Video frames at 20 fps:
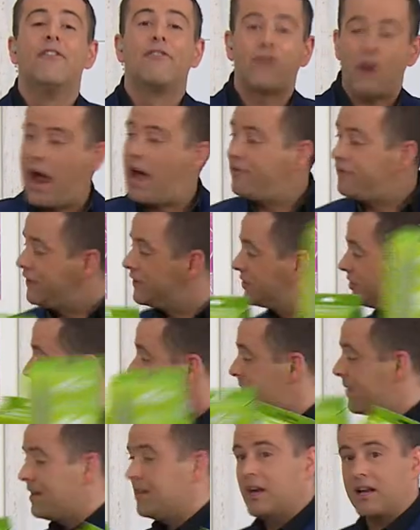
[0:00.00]
For, and for
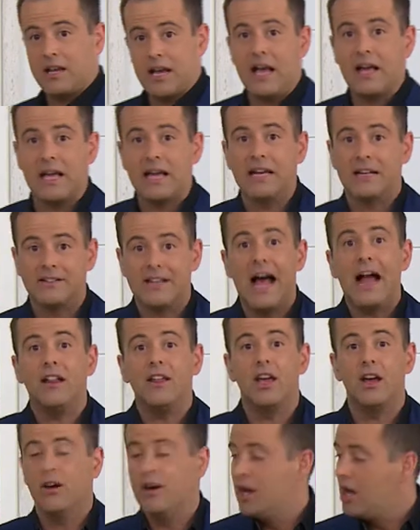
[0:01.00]
something that, can I tell
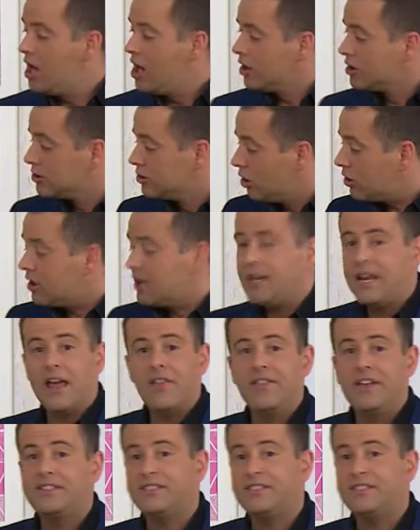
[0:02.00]
you, Look at it.